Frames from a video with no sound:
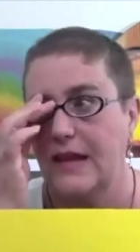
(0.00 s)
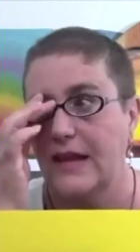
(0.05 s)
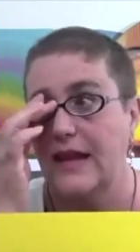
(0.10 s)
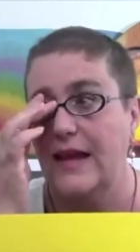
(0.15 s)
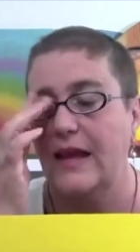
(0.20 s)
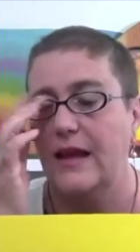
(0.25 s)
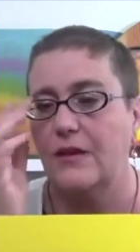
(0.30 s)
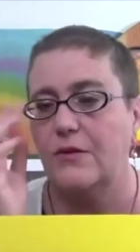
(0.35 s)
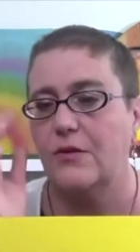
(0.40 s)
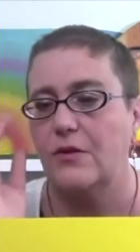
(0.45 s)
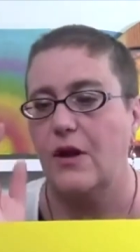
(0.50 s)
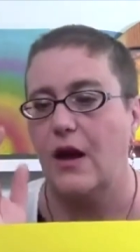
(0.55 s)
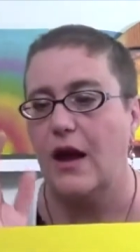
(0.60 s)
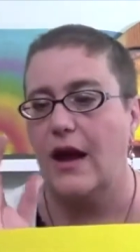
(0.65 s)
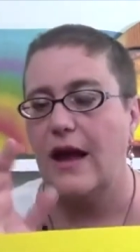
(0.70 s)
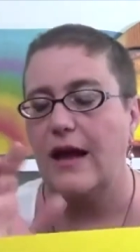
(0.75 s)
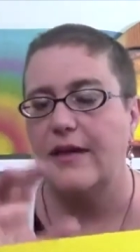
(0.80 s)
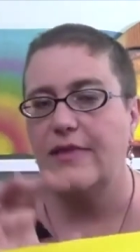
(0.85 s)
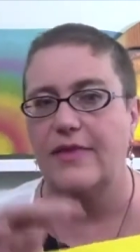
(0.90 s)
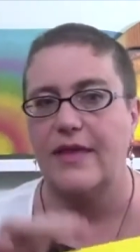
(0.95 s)
and
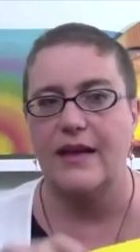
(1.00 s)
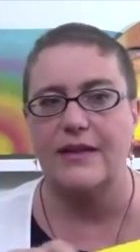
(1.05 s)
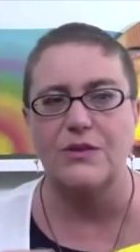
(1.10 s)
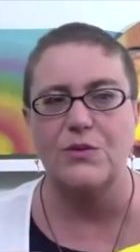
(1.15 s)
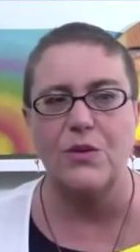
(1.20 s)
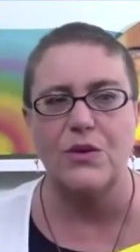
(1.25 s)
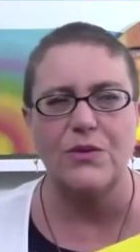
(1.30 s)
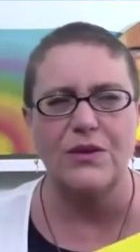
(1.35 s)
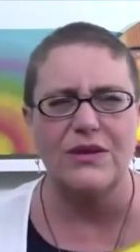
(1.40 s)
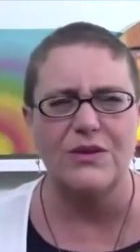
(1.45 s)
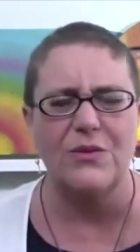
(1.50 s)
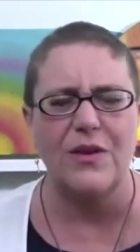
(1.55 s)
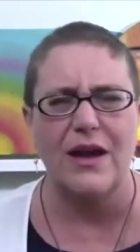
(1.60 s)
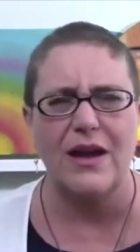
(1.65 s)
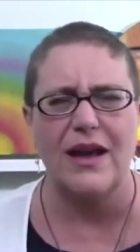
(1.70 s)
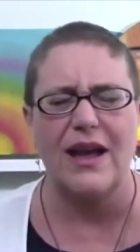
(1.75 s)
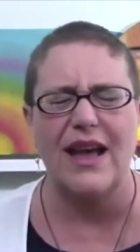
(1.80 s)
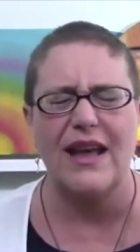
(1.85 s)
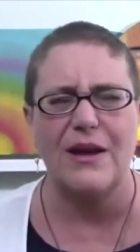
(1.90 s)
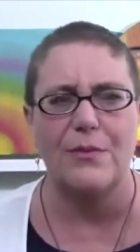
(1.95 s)
I, that's one reason why
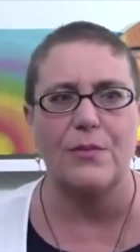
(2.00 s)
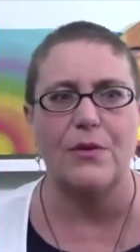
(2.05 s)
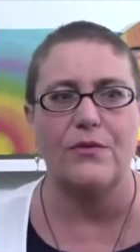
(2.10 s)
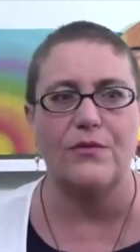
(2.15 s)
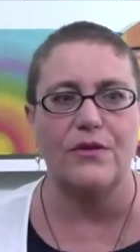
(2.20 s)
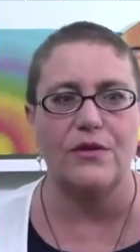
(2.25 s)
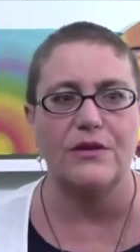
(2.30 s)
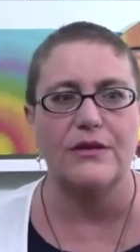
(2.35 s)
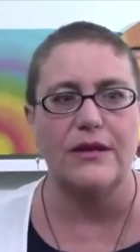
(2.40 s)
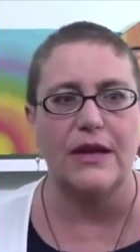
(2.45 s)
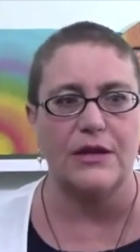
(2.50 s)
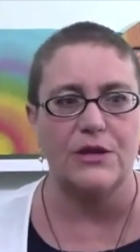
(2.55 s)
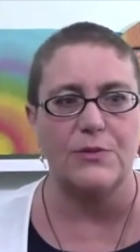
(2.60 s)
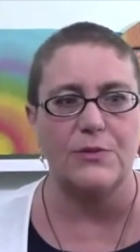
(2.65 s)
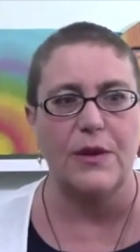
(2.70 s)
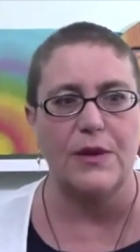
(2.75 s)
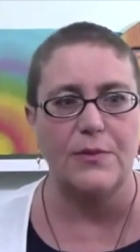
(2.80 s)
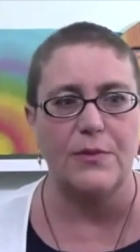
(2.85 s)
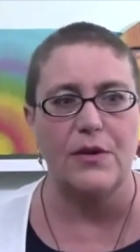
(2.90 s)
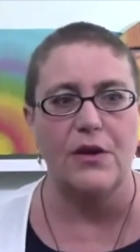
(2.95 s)
I kind of prefer sketch
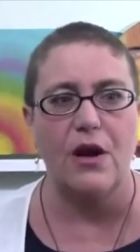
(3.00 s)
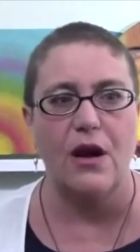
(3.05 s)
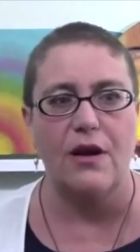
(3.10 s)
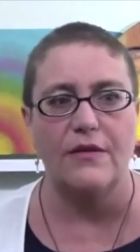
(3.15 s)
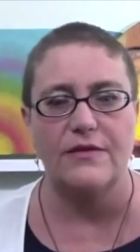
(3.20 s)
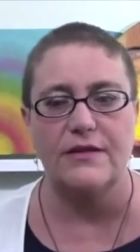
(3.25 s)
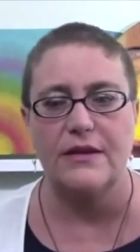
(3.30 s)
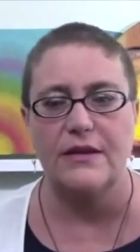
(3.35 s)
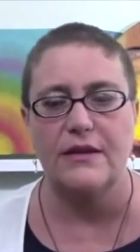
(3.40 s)
paper often.